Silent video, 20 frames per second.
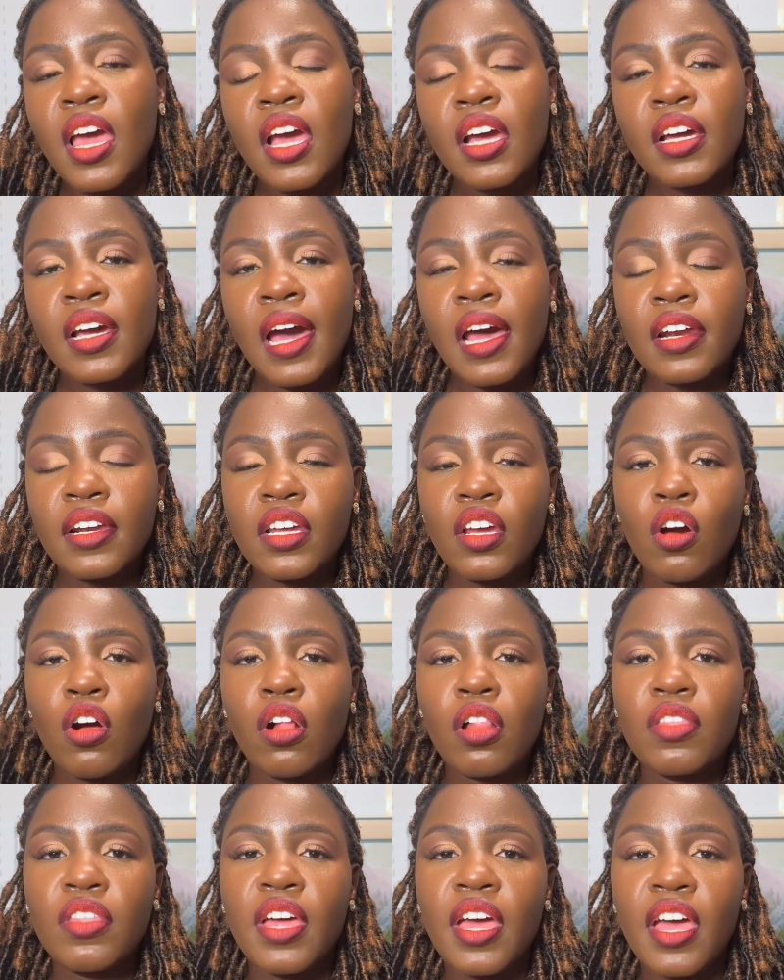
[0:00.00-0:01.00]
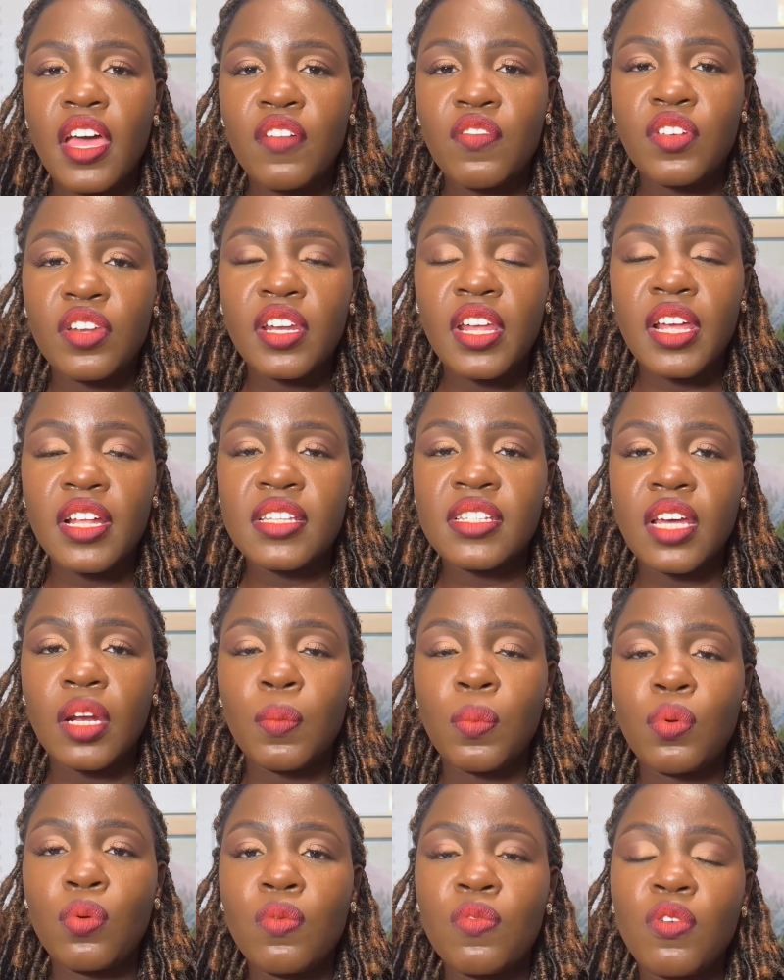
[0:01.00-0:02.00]
Carry all the evidence and
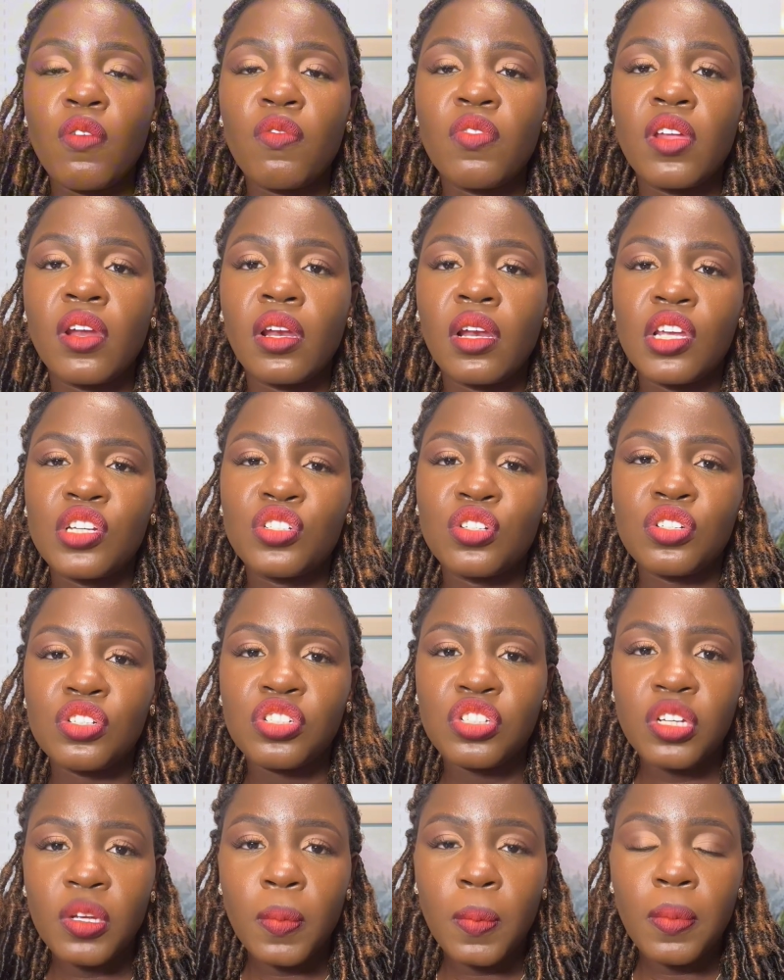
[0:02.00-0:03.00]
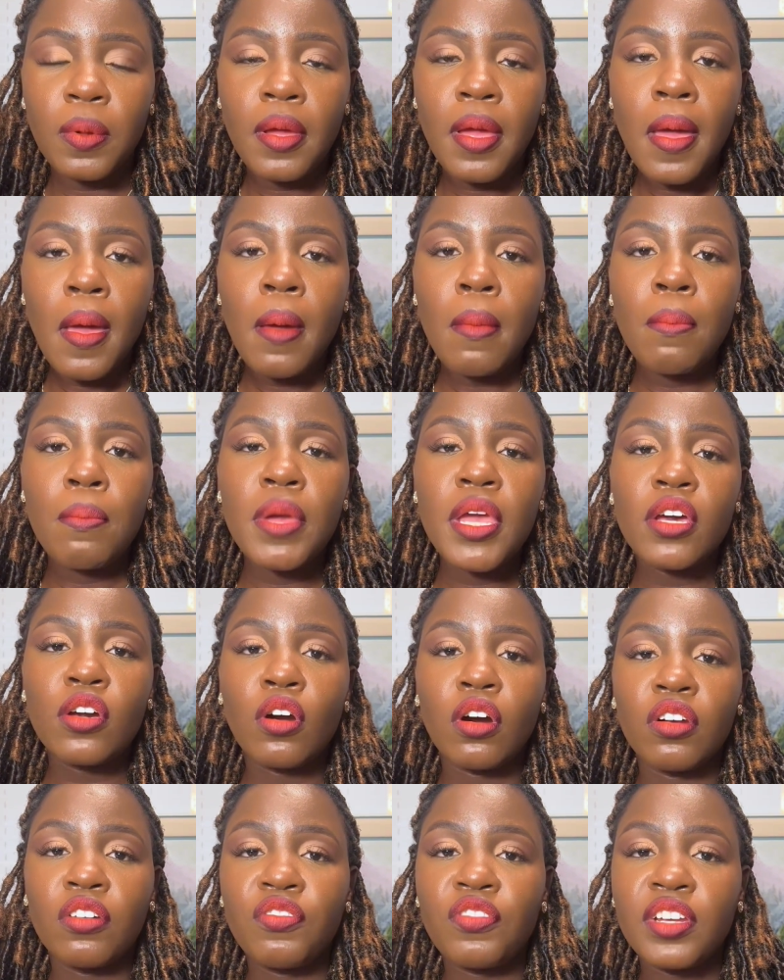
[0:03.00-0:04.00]
proof the relationship. Be
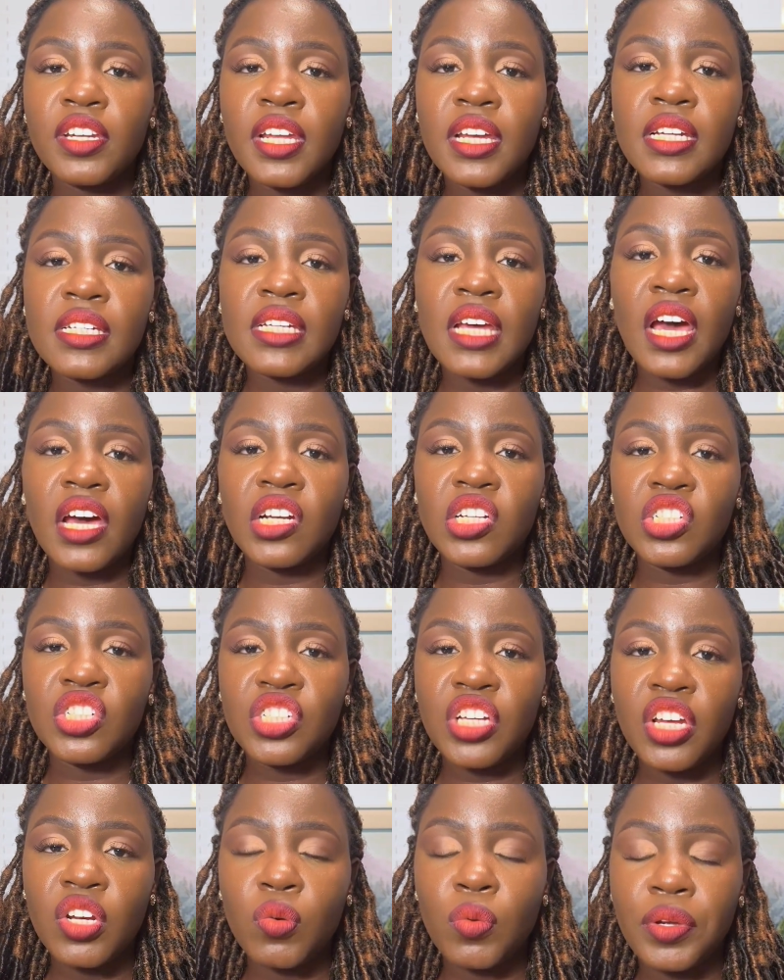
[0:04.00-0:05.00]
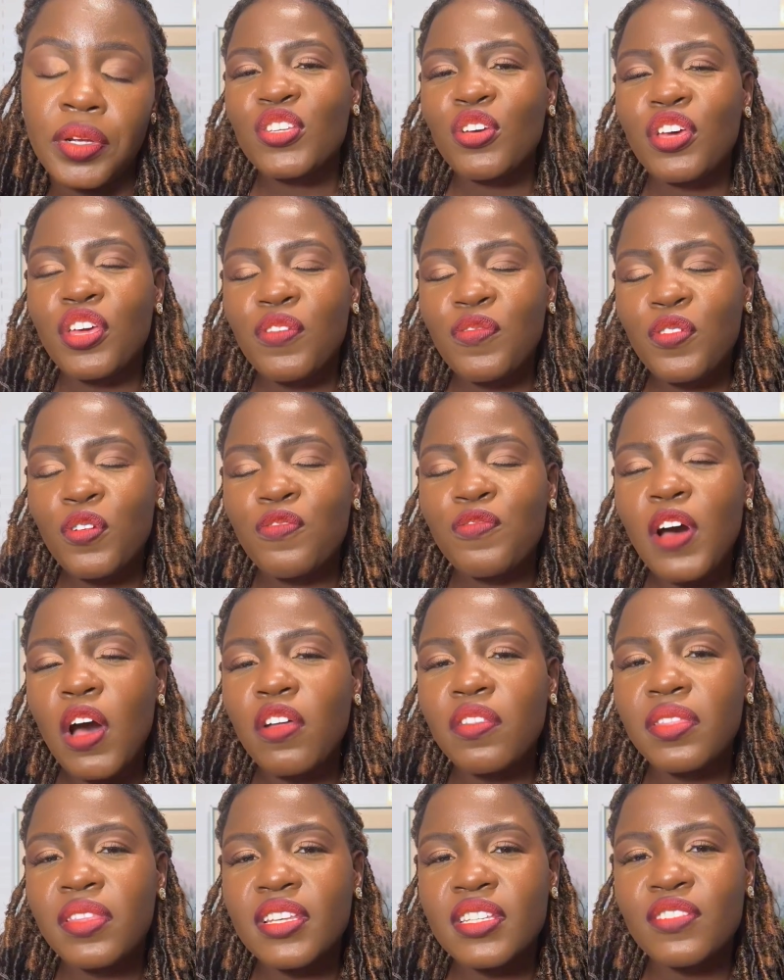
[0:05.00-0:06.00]
confident and genuine. So if you
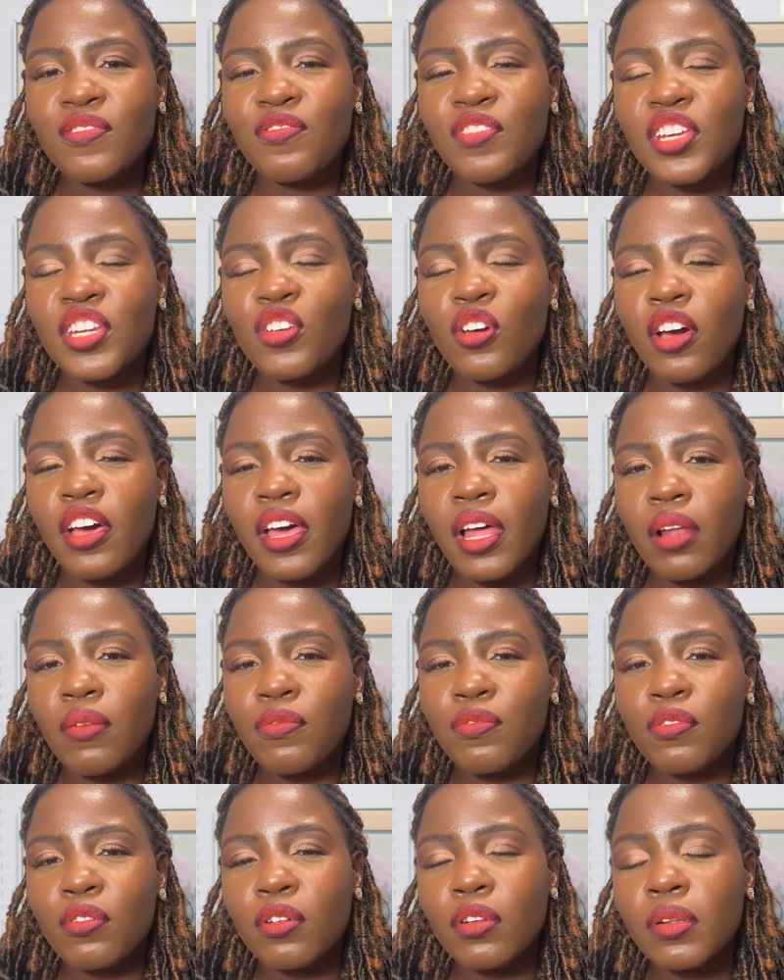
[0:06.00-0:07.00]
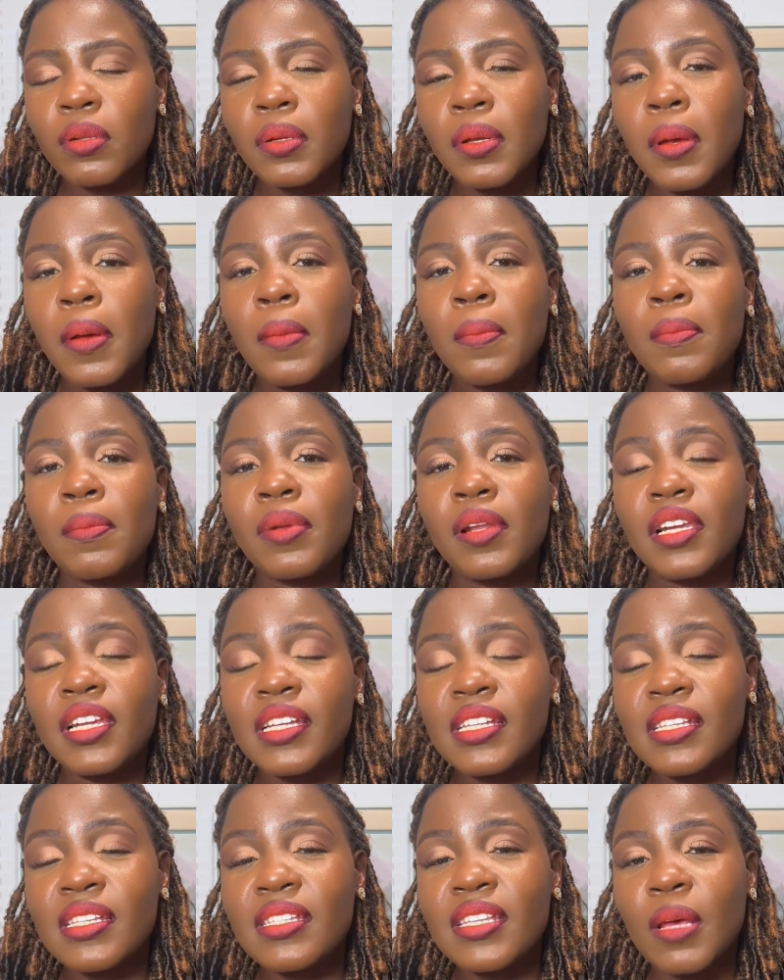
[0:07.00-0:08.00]
found this video helpful,
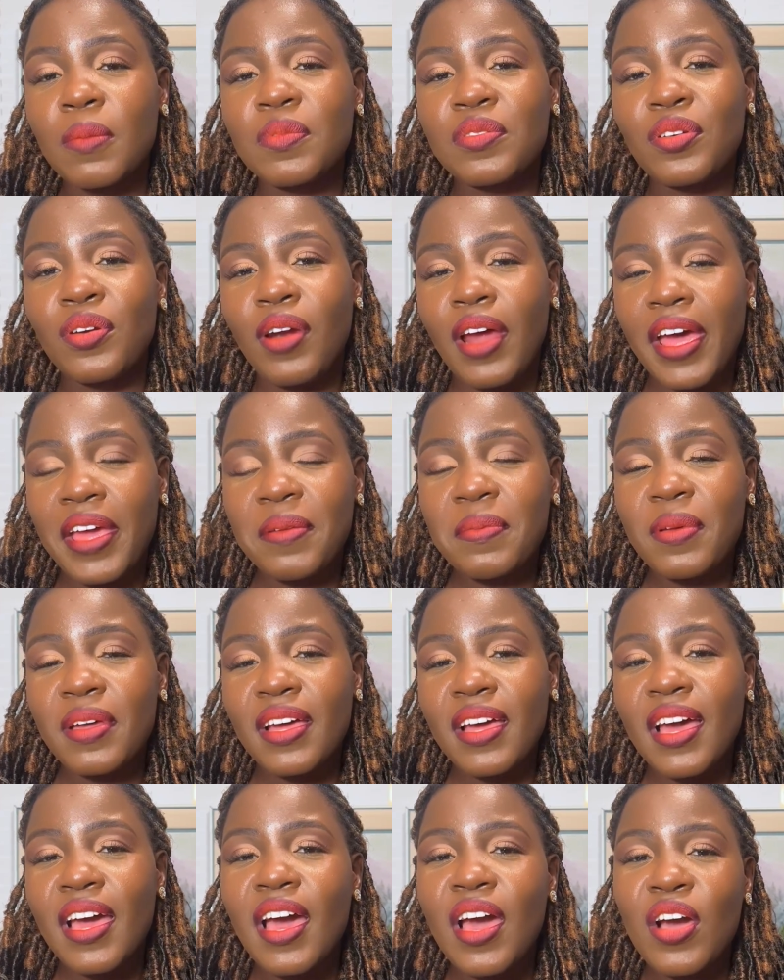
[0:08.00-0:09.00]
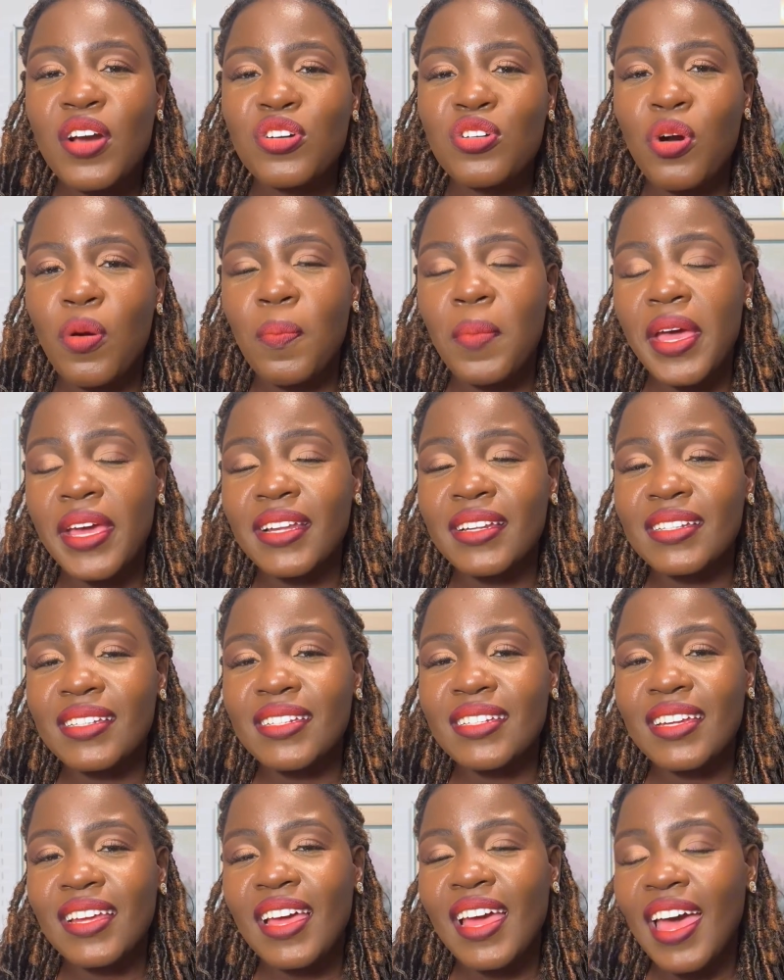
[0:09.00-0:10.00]
please subscribe,
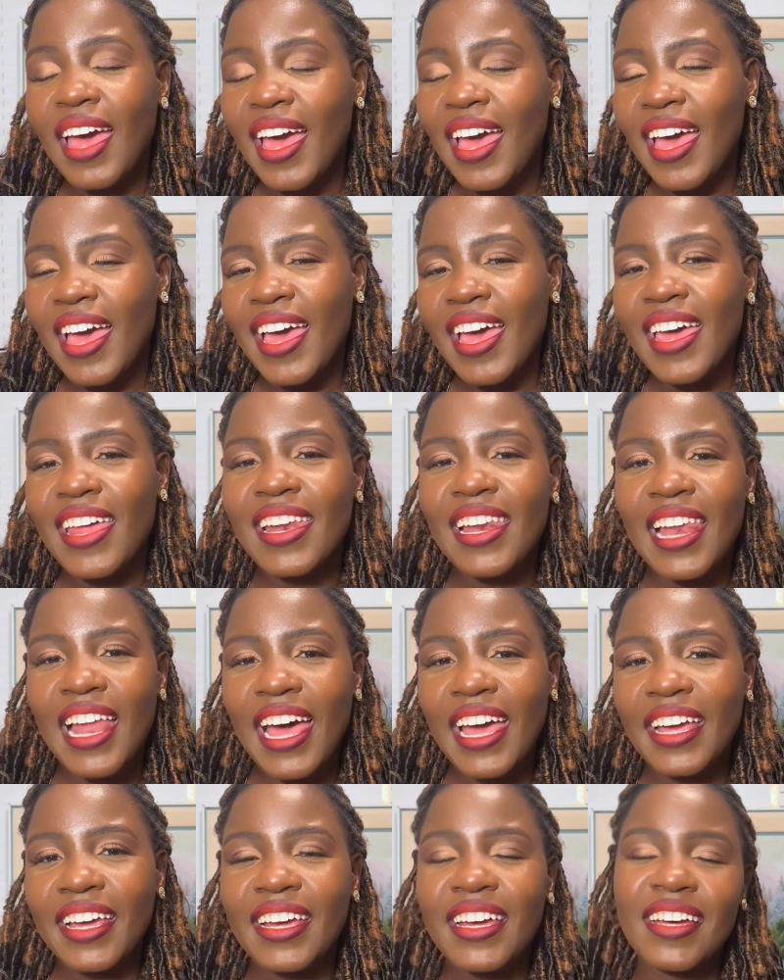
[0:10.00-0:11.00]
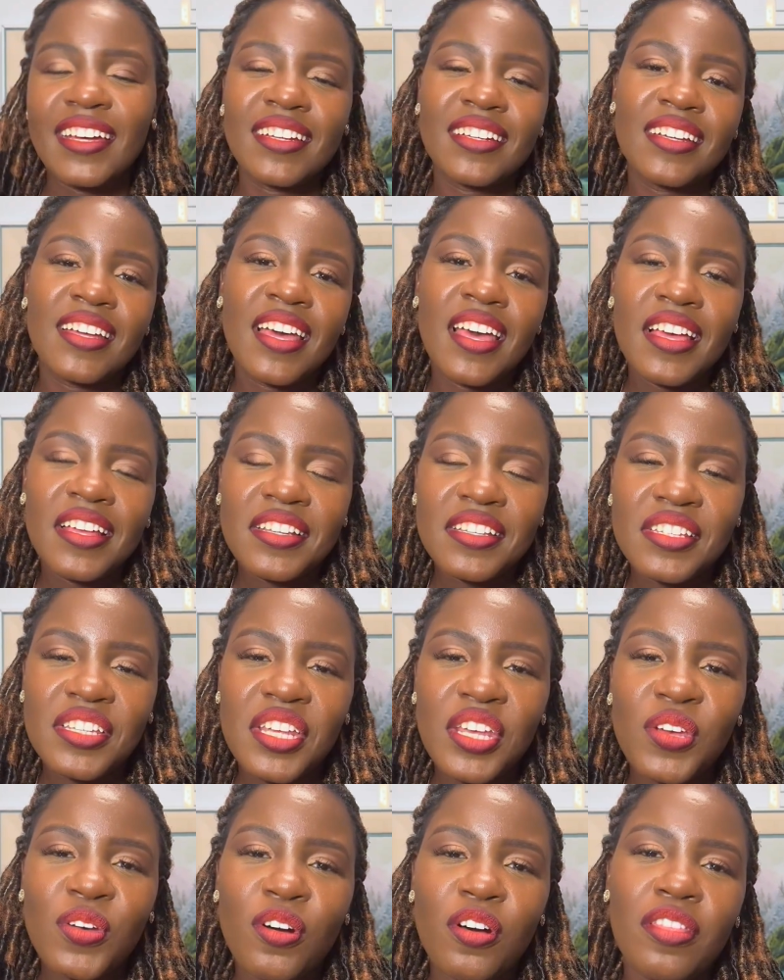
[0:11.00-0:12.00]
comment, and like.
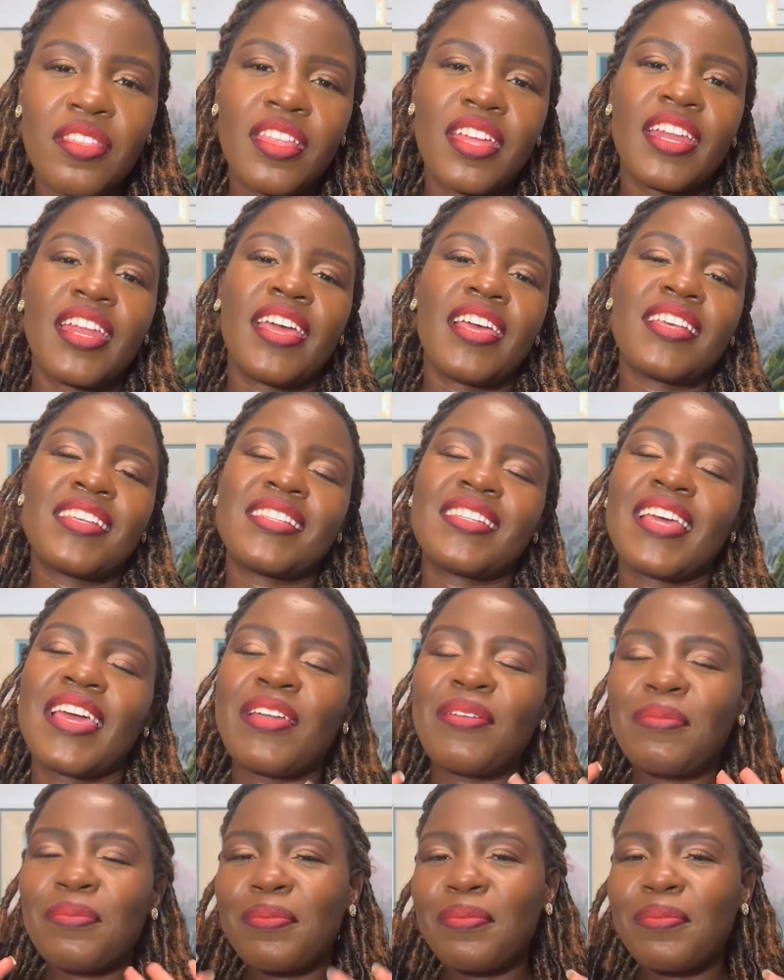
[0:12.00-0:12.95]
See you on the next 10.